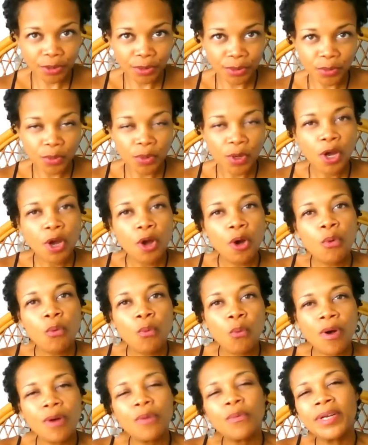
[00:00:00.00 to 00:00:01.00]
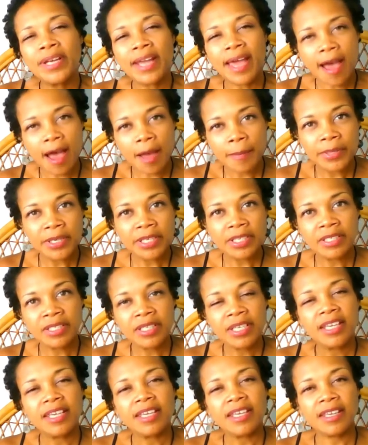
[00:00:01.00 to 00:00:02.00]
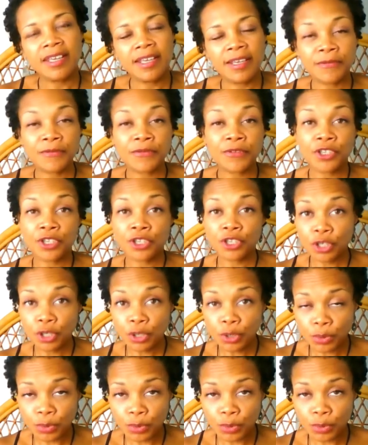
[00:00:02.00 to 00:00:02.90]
And I know that I'm not the only one who would feel that way.